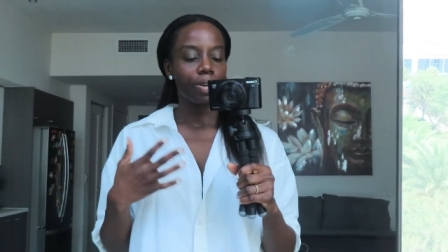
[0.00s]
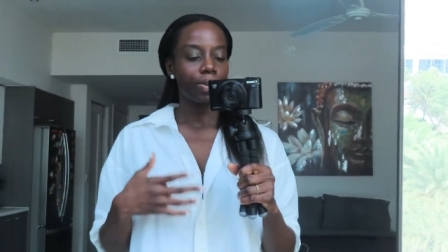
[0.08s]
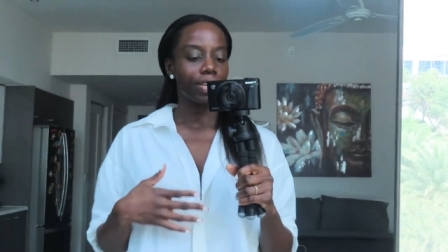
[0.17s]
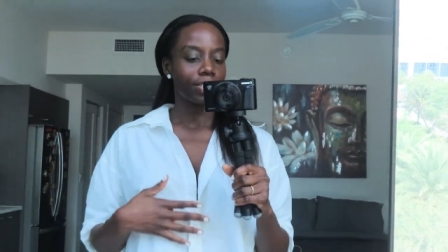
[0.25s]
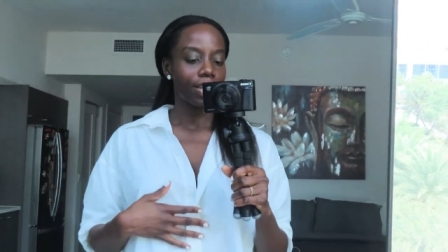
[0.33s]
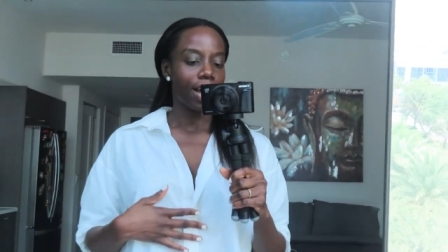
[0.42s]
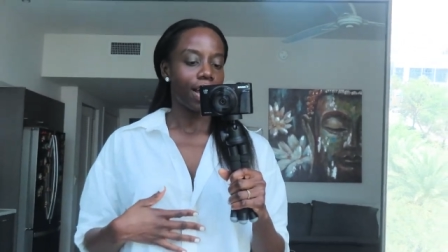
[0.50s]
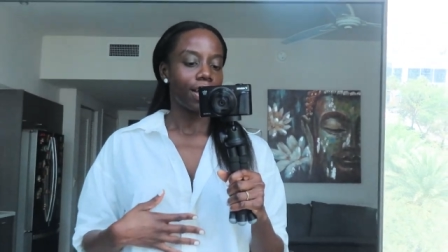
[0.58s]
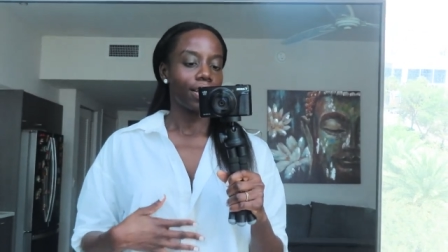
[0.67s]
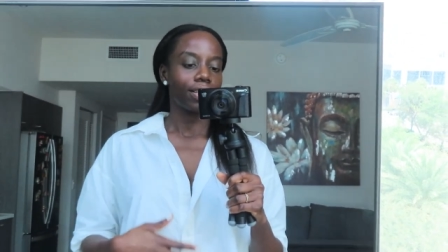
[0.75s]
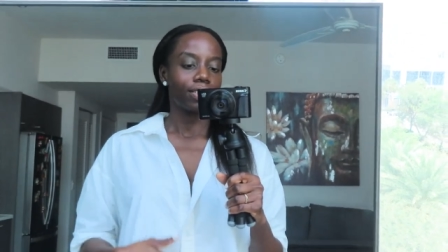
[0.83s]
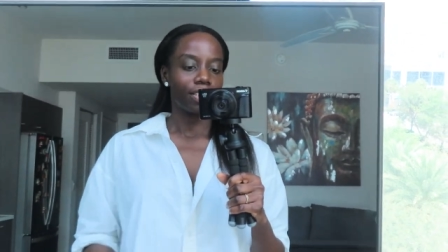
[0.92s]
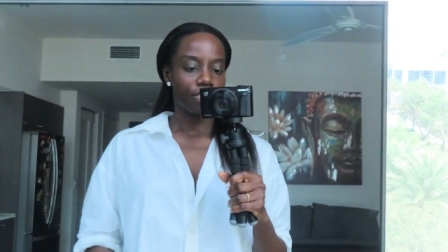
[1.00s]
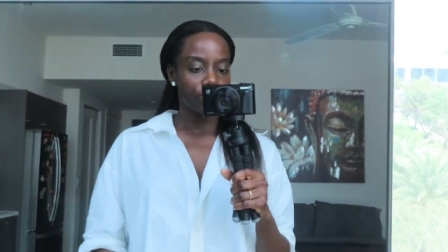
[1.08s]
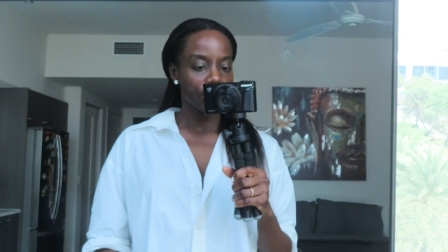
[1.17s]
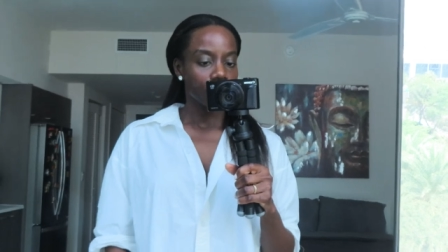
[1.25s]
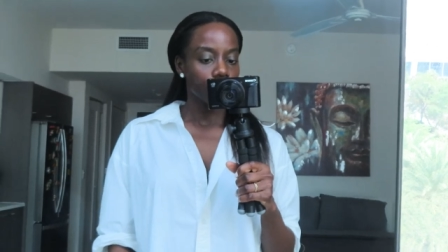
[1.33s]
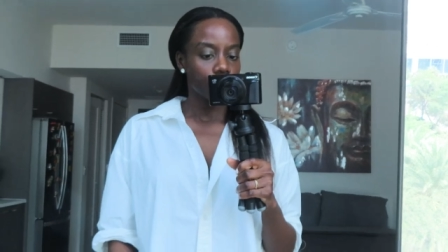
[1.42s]
which I
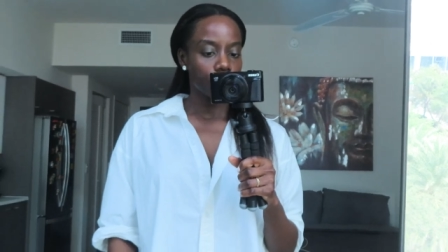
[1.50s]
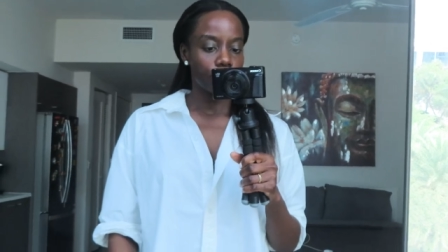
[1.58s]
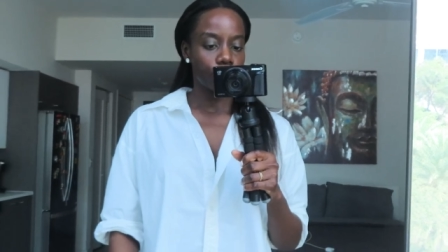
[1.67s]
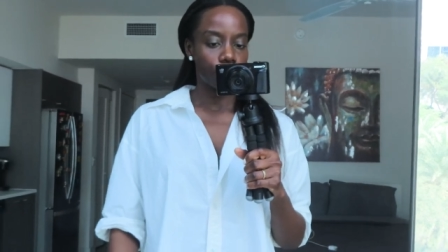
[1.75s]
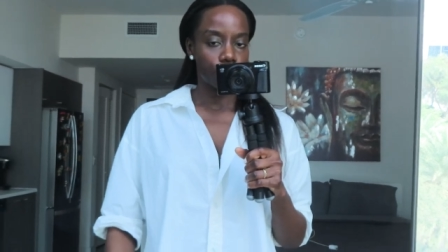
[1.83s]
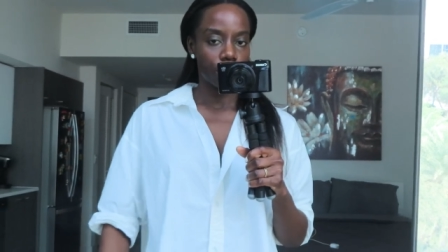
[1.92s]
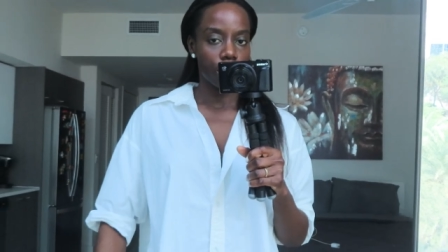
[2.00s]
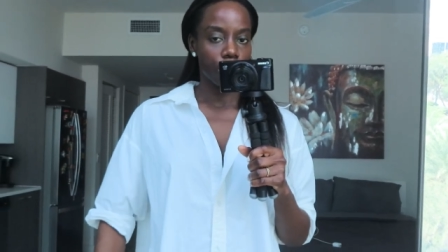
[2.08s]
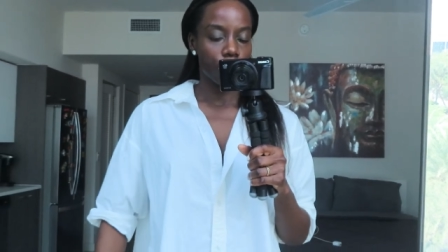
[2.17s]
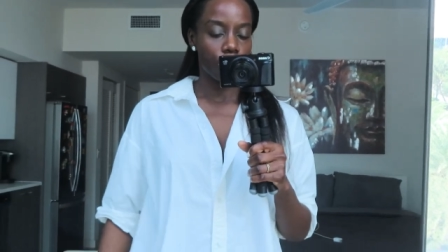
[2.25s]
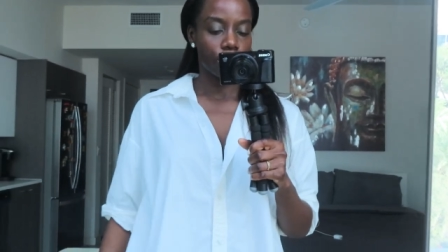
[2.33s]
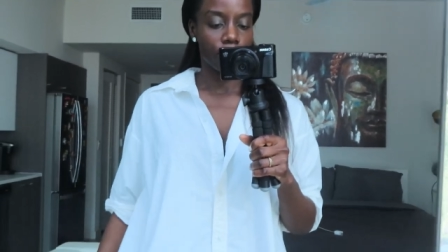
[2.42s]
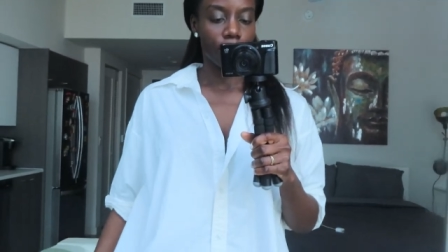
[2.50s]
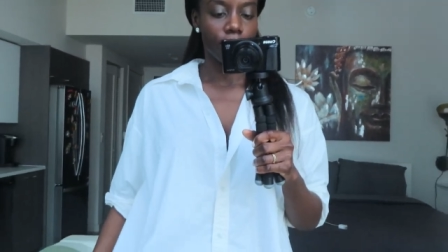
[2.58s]
definitely will be doing on